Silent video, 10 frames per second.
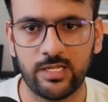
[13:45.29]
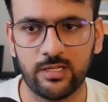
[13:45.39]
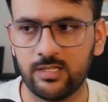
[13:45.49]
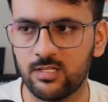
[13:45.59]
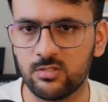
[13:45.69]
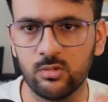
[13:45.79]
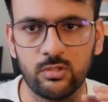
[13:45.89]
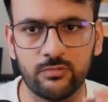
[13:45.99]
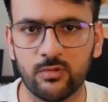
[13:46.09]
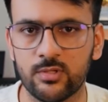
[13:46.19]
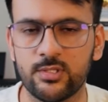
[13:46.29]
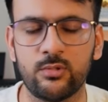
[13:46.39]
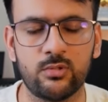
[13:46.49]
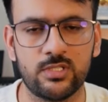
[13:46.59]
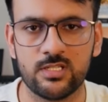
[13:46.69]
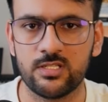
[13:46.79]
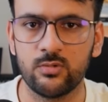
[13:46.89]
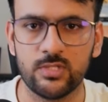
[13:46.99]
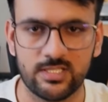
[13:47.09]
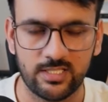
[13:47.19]
It does not force you to just use
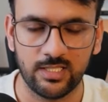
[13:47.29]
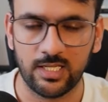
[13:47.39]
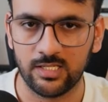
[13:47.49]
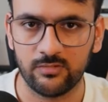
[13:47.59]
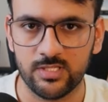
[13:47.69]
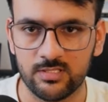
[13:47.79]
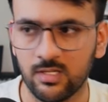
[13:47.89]
a single language,